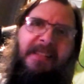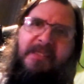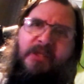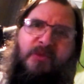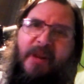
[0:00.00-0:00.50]

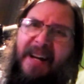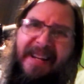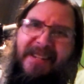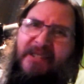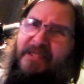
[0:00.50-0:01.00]
It's
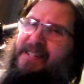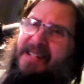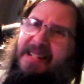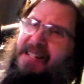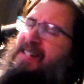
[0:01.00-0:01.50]
strange.
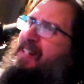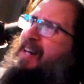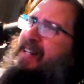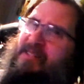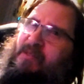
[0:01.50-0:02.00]

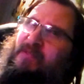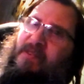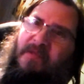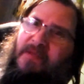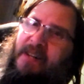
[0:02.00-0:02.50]
I did a
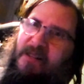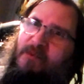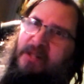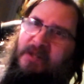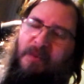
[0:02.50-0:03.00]
few funny
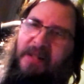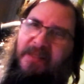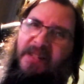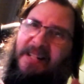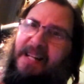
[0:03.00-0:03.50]
ones, but
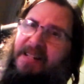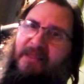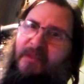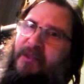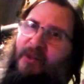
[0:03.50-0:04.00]
it's like I
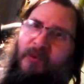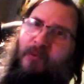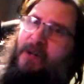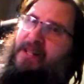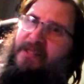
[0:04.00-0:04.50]
don't know
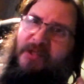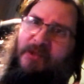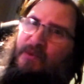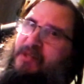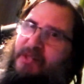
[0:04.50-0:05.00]
what
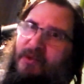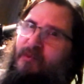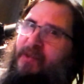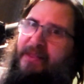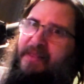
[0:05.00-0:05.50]
to
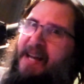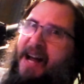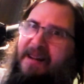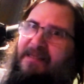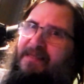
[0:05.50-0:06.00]
do with
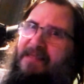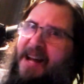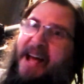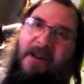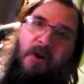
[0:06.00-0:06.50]
that
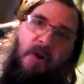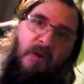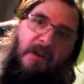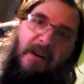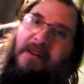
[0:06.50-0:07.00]
at all,
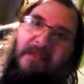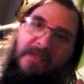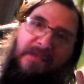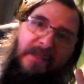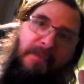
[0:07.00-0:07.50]

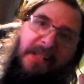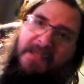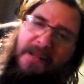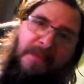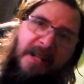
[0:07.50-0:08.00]
honestly,
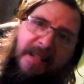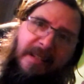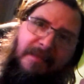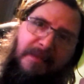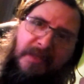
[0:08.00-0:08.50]
because I'm not
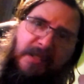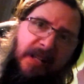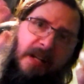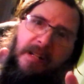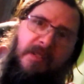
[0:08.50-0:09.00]
a
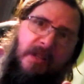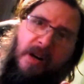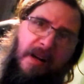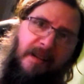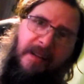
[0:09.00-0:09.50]

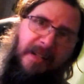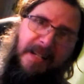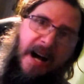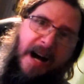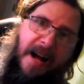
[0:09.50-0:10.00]
TikTok
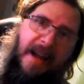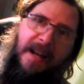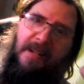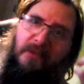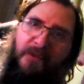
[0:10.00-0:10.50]

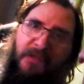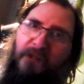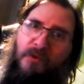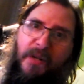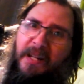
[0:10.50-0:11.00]
guy. I don't
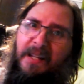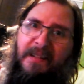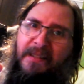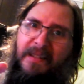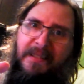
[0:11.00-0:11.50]
do
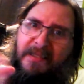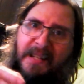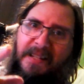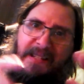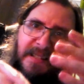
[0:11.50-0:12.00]
any
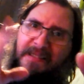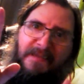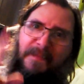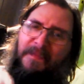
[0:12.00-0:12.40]
of